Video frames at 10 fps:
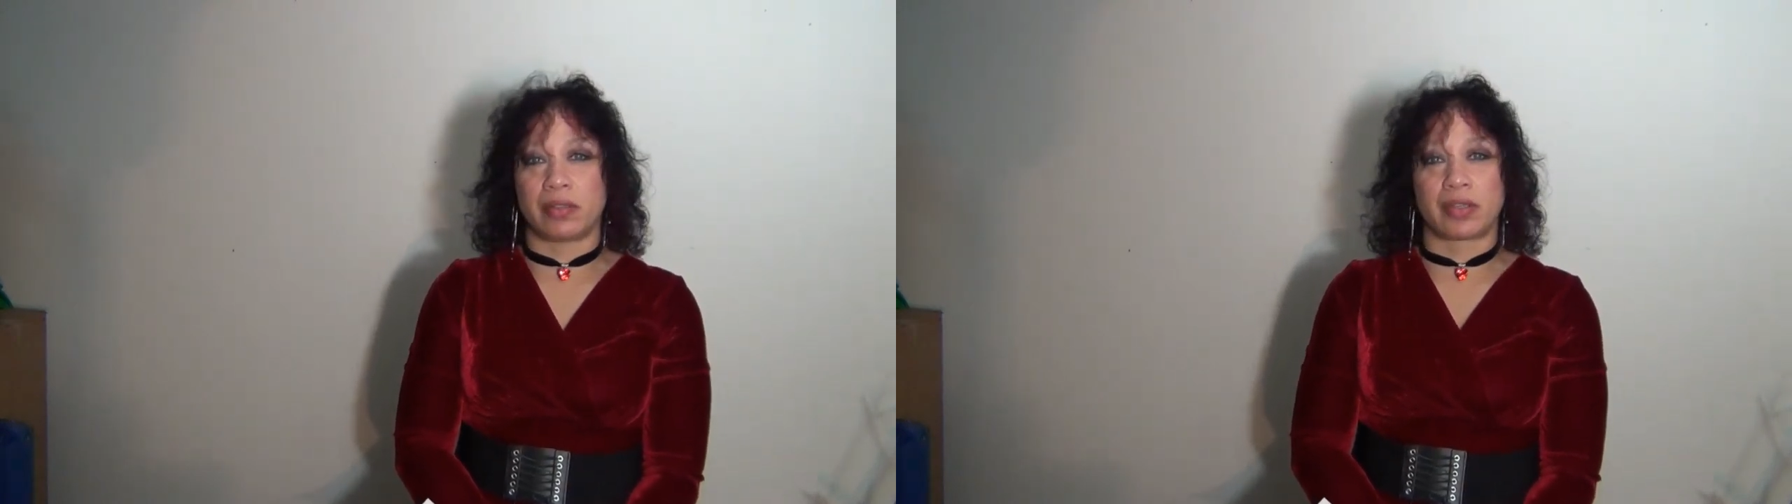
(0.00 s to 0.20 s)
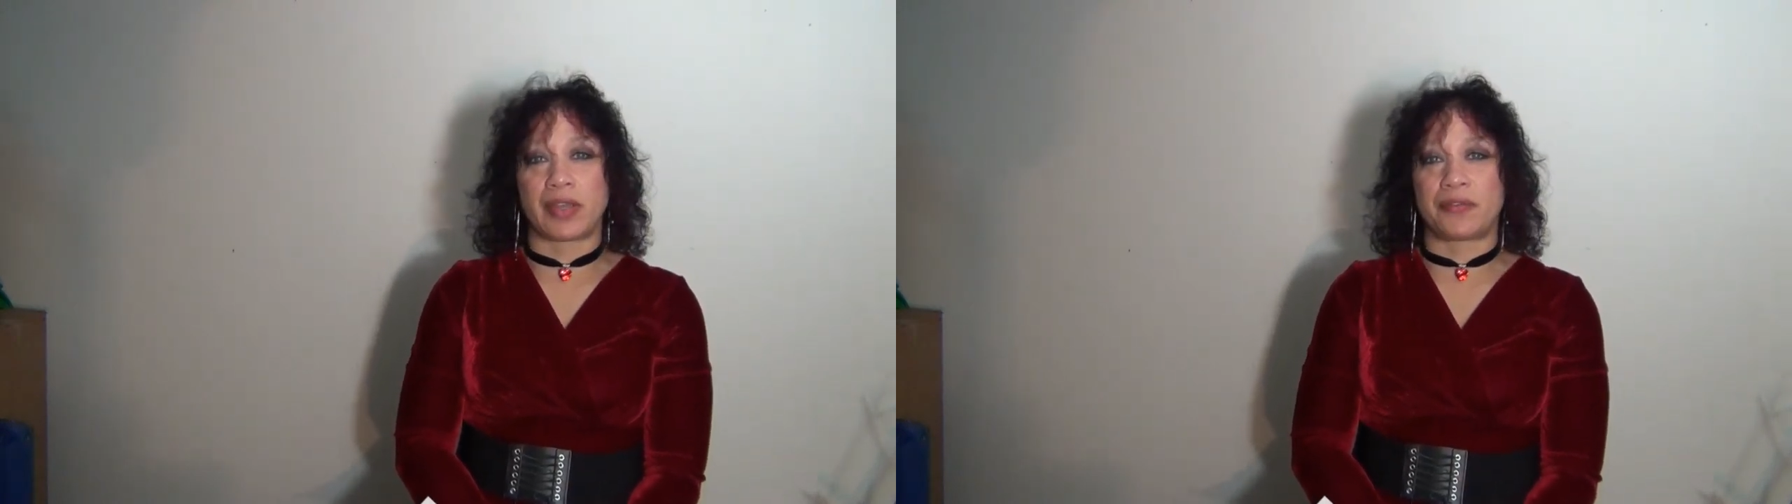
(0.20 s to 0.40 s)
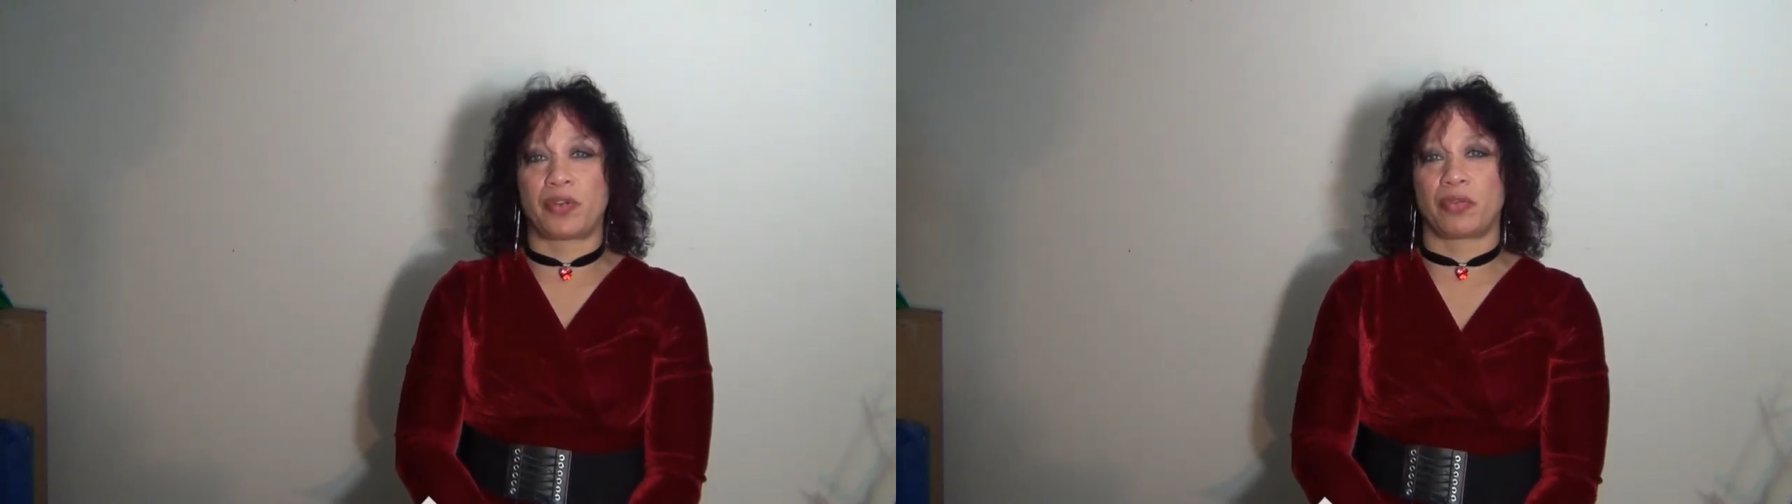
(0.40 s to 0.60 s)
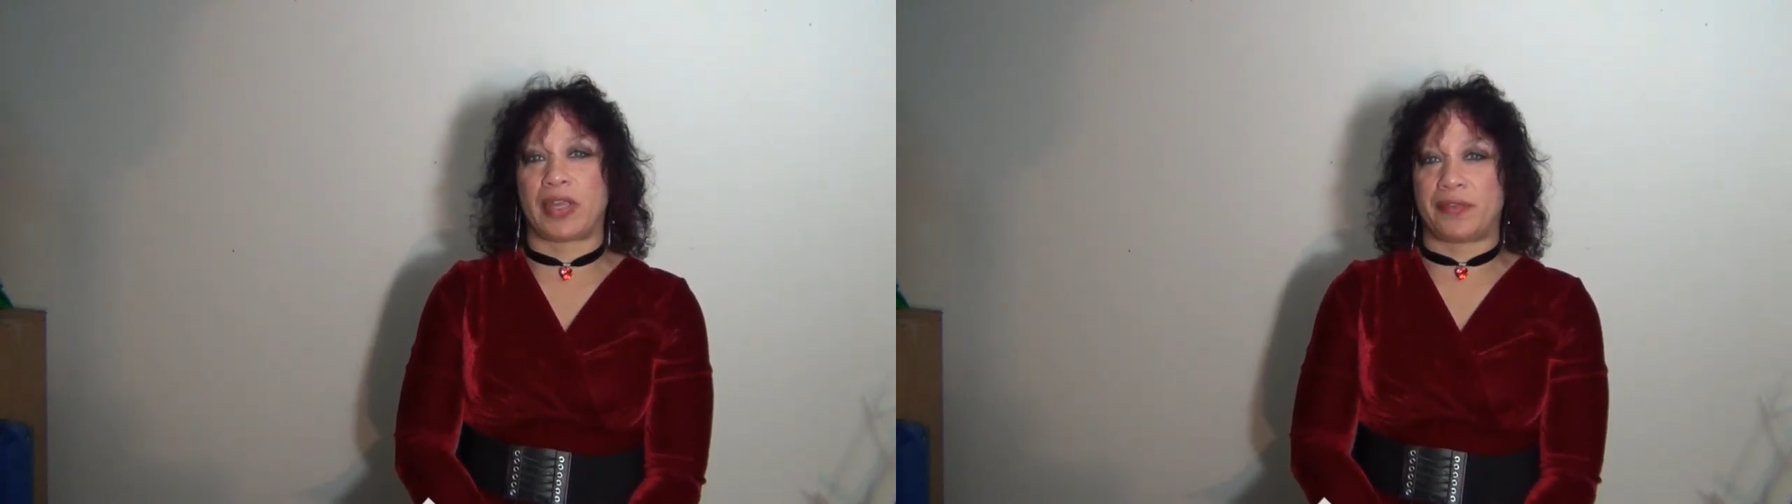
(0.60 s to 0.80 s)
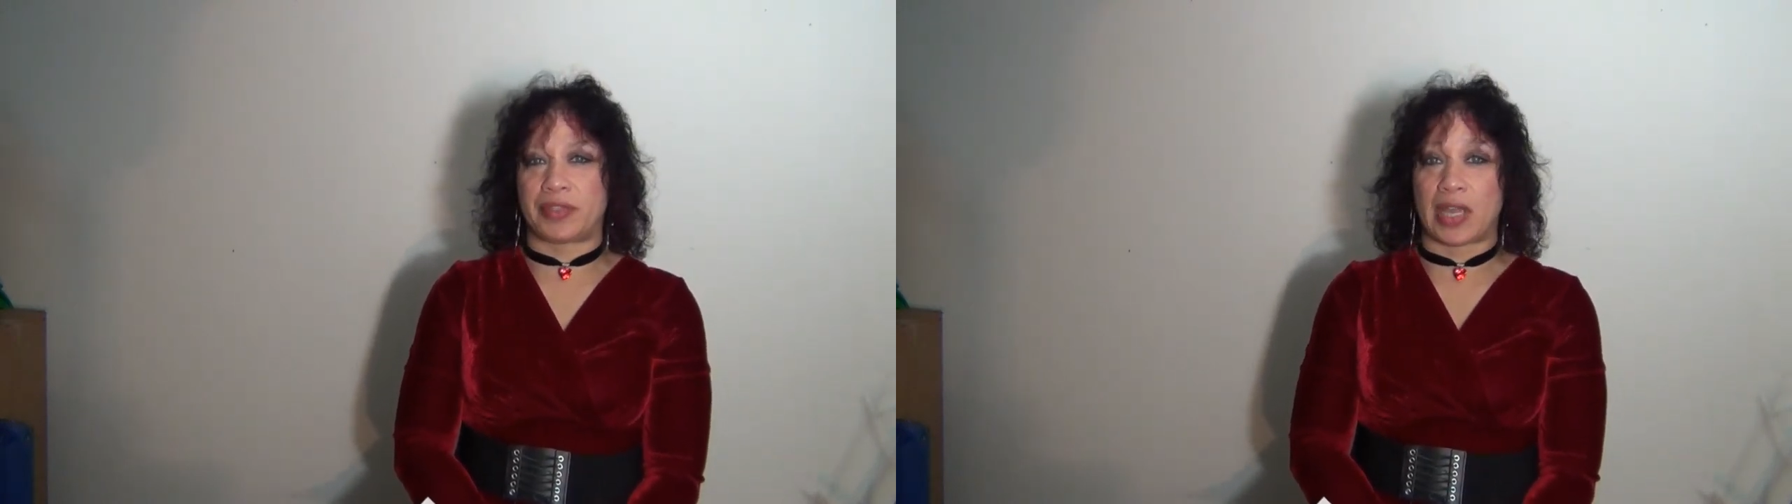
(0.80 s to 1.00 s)
or give
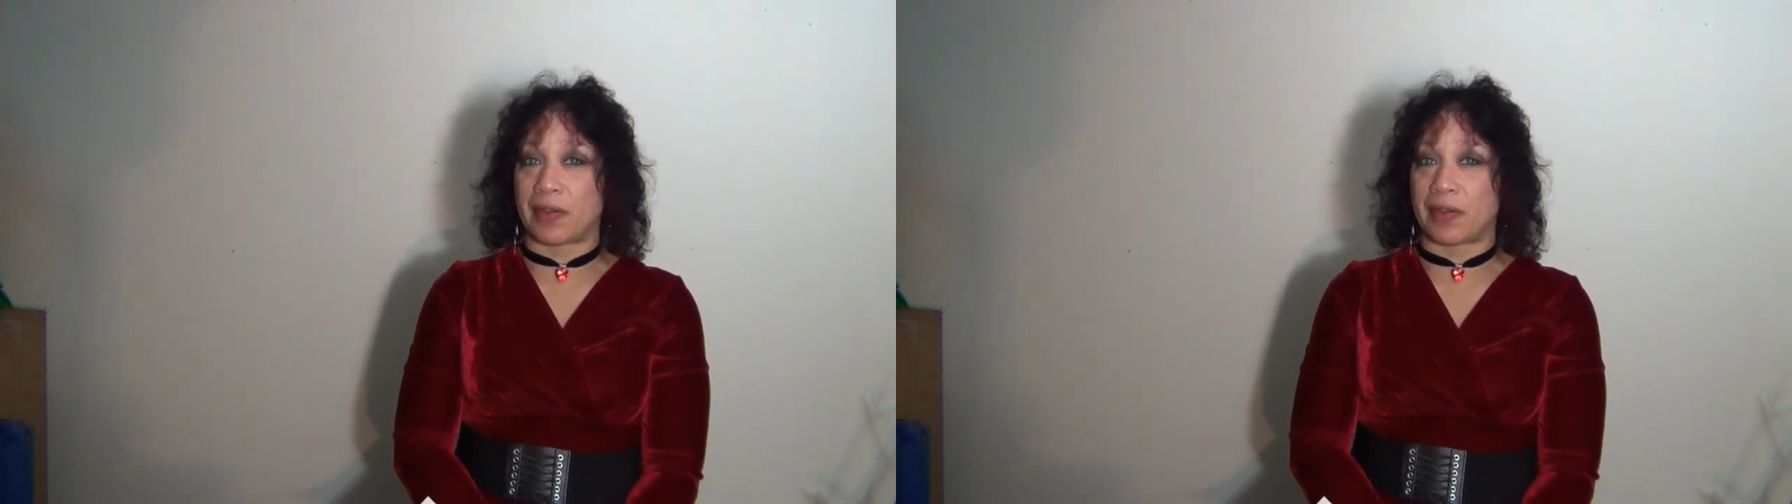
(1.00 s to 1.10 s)
grief to